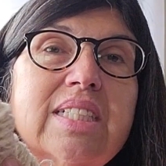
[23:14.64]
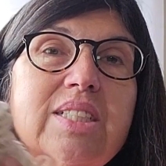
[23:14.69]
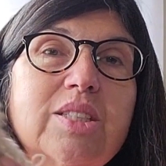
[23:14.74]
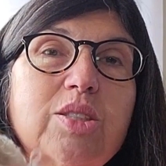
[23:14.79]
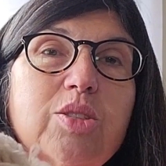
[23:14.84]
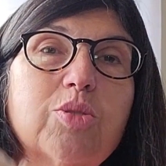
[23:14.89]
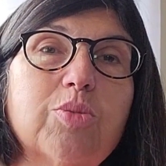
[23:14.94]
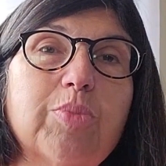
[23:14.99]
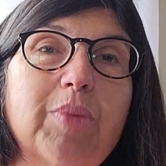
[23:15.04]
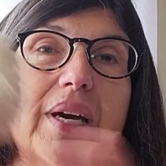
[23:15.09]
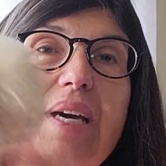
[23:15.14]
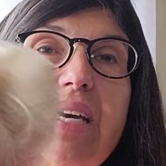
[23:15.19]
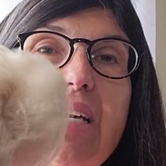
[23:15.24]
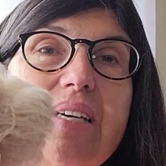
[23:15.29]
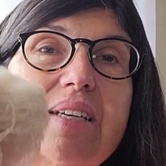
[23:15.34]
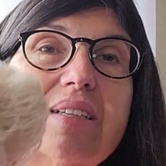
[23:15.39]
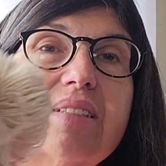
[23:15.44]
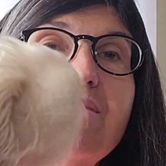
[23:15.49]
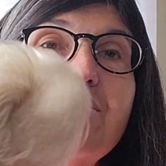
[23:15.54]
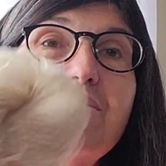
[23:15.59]
to
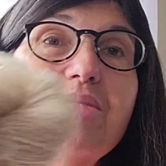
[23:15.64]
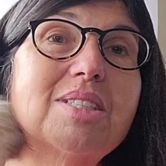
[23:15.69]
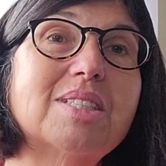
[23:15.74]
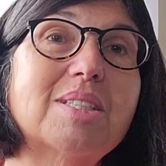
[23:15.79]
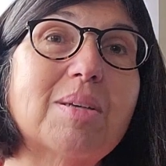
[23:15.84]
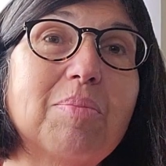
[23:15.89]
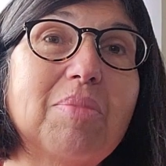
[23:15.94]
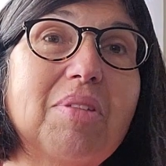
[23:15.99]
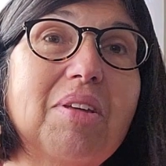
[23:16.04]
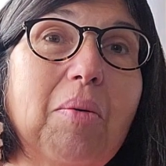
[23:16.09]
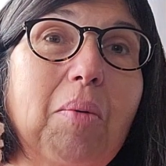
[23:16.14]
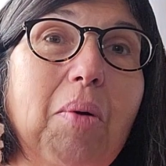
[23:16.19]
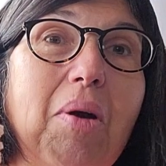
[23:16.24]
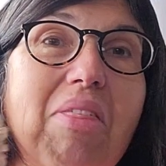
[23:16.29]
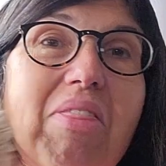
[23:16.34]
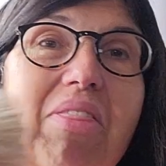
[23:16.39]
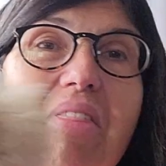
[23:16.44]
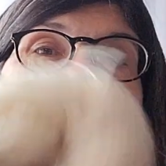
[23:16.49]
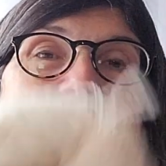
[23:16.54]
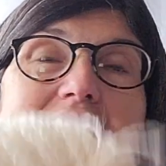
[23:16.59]
make something
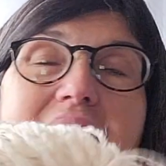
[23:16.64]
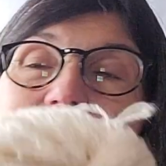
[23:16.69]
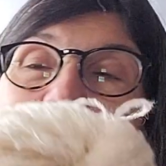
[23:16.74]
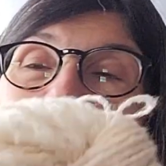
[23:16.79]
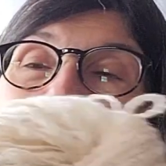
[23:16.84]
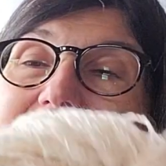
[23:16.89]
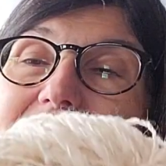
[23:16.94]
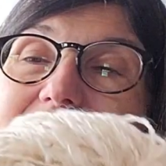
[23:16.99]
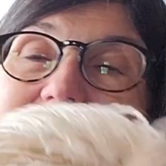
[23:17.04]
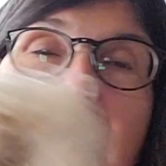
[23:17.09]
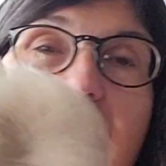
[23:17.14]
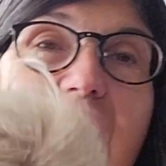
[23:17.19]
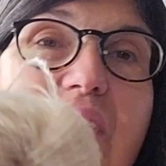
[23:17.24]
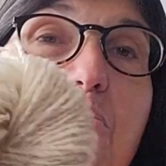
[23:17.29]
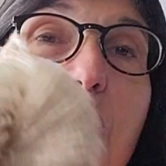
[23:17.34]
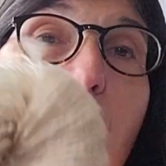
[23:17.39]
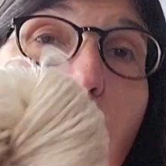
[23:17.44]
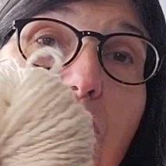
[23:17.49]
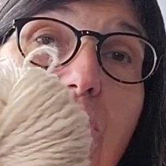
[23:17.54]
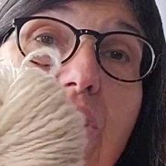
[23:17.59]
with. I think I
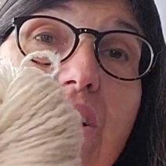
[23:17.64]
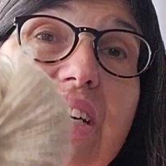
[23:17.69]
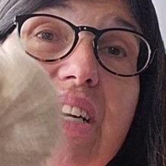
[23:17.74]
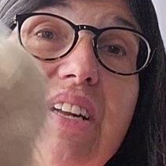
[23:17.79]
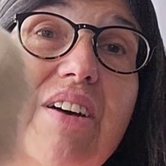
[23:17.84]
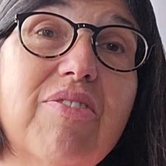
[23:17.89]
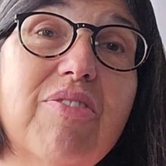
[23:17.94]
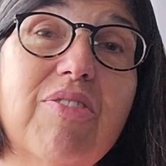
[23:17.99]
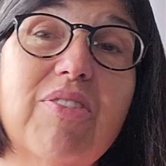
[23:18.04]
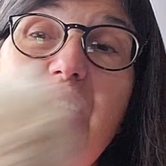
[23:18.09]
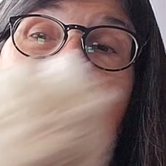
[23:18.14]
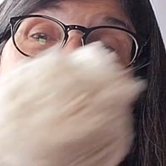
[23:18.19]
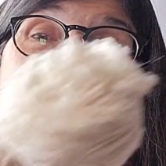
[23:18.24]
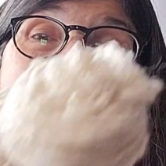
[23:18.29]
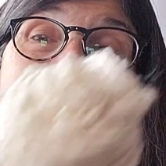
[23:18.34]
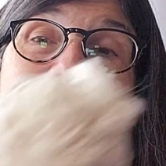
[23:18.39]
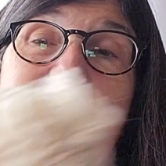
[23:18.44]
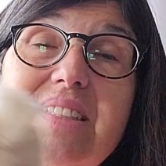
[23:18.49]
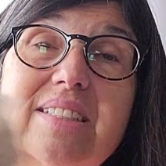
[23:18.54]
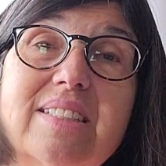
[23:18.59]
have more than enough for the
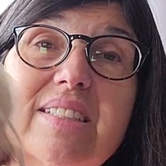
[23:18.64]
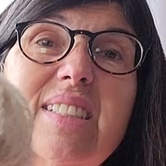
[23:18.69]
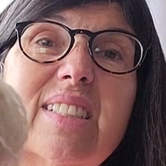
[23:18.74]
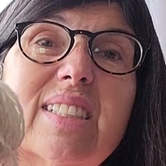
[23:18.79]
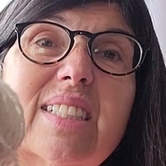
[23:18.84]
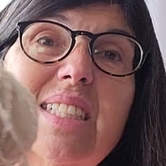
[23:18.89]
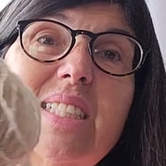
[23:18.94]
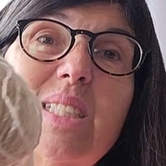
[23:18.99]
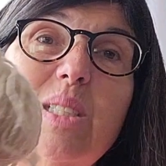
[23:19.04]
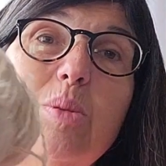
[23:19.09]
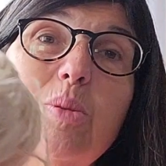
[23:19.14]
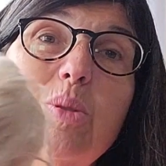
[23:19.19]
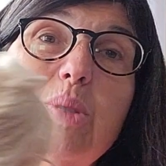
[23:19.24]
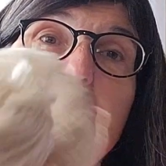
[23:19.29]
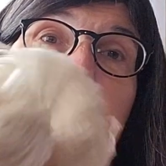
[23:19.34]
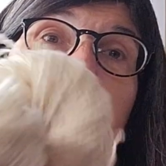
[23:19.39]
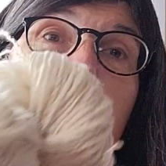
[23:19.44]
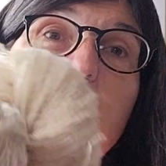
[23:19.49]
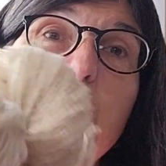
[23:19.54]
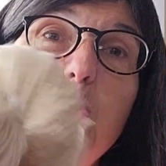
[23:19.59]
hat, because
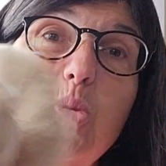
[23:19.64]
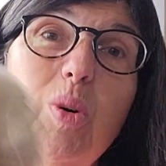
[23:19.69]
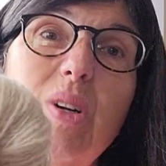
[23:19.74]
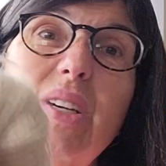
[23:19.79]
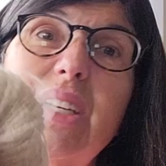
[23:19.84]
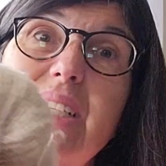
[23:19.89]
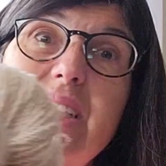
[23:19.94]
usually 220